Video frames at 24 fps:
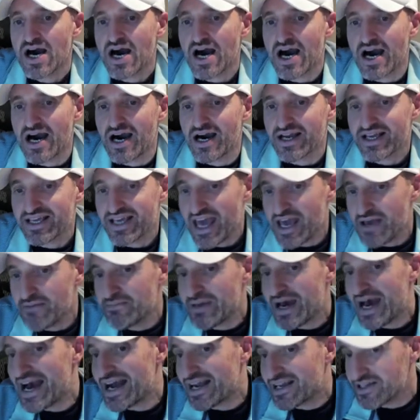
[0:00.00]
Uh, came
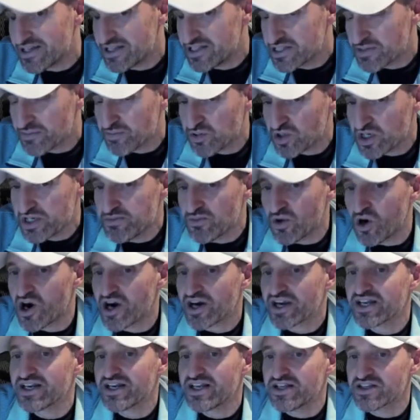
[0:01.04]
back into
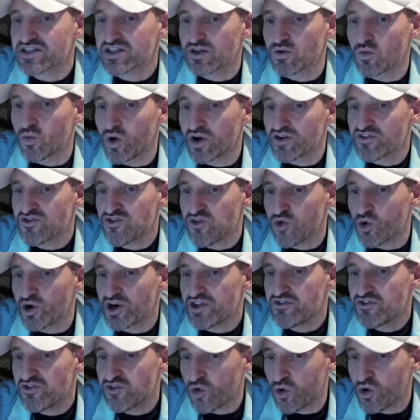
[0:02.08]
pre-market into the
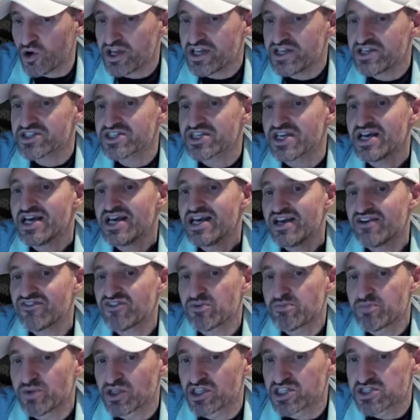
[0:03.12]
140 40s. If
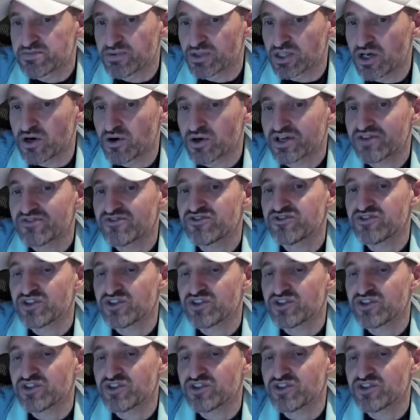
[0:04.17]
it builds below, can